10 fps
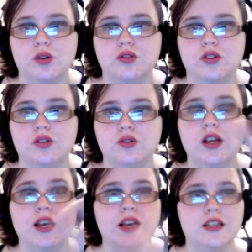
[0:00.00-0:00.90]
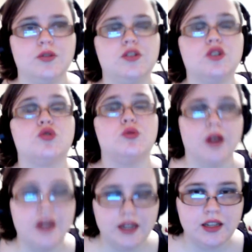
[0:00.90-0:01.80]
So you'll, except for just
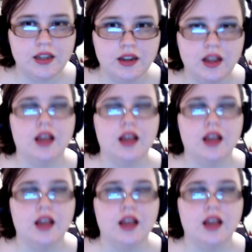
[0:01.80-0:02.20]
writing